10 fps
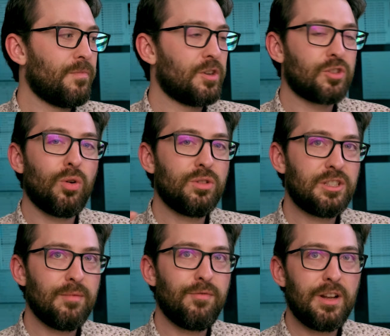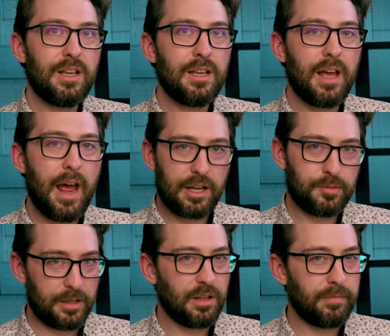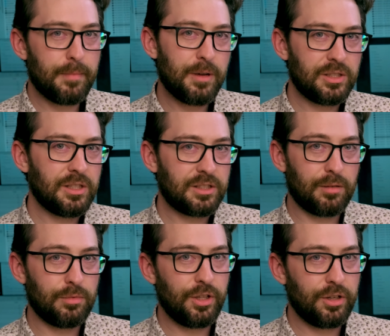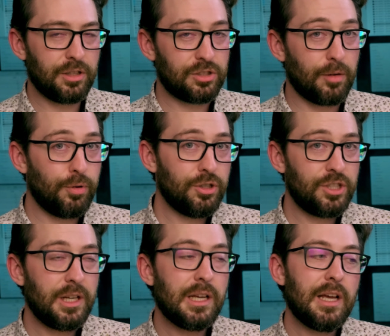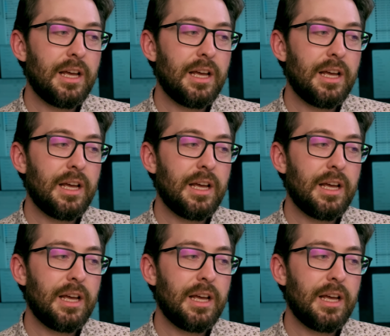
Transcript: there's a whole symphony aspect of my business that I'm really looking to start pushing,